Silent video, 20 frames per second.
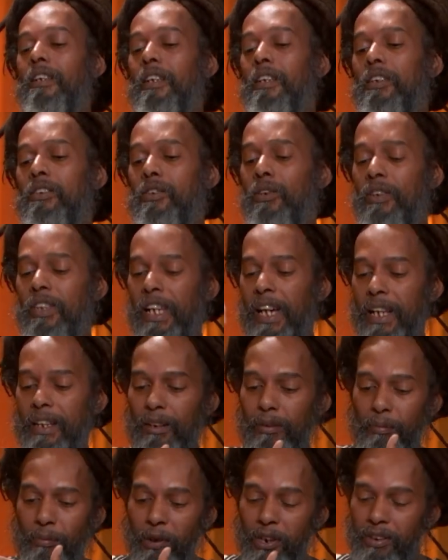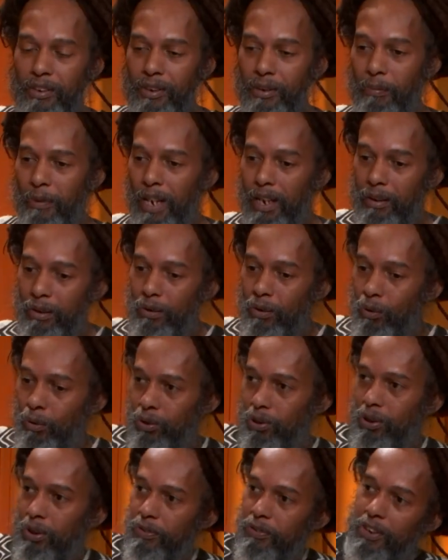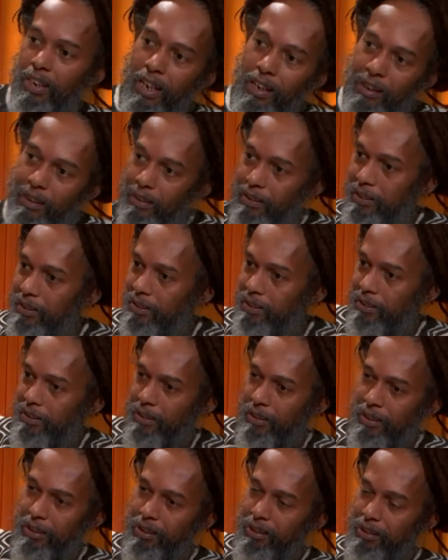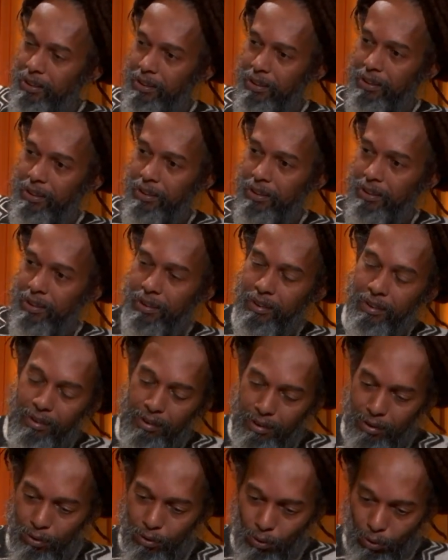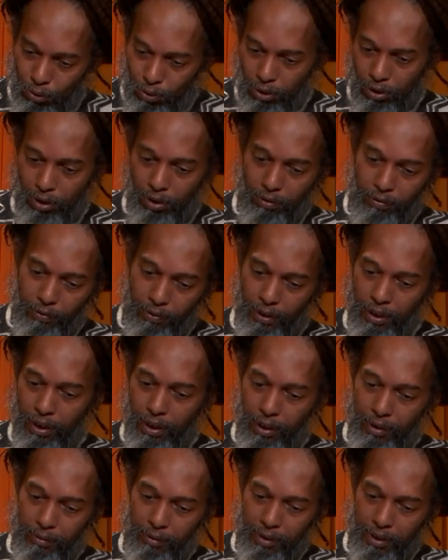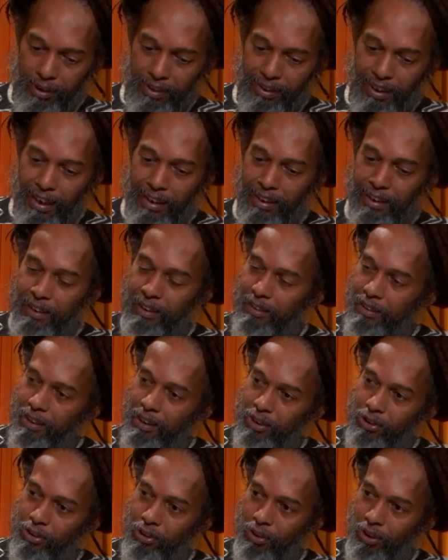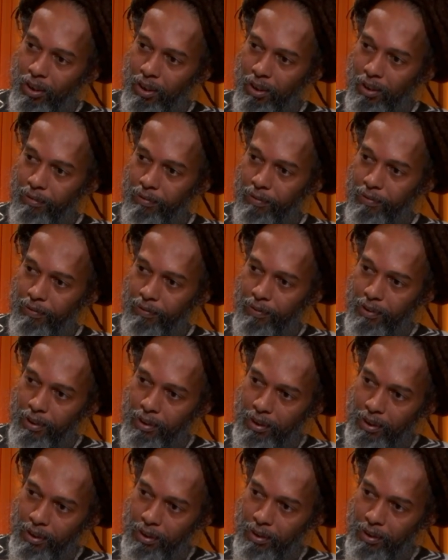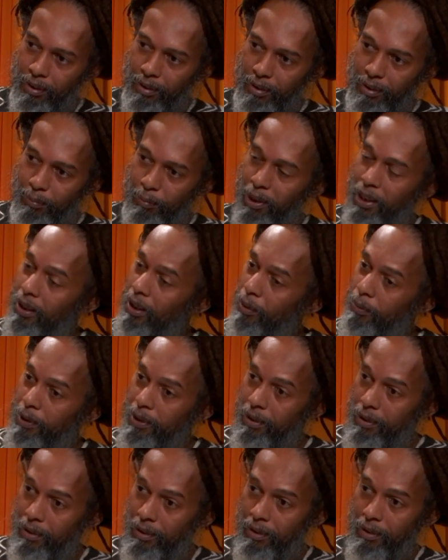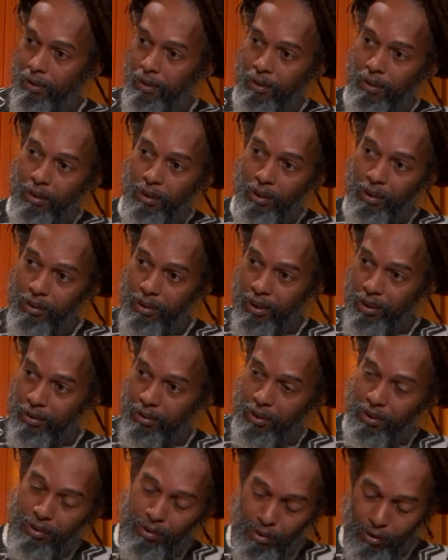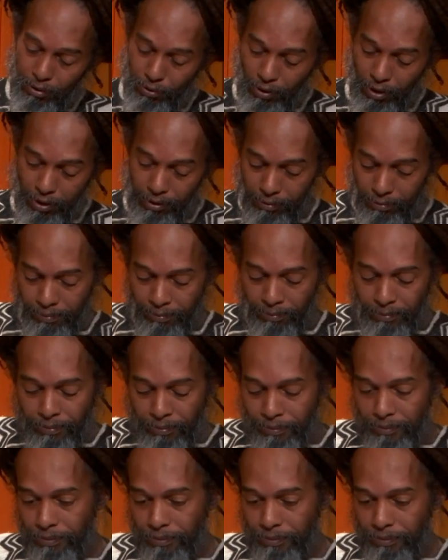So that brings about the notion of cycles, this, this, this notion of uh, the cyclic nature of the, the becoming or the existence, right?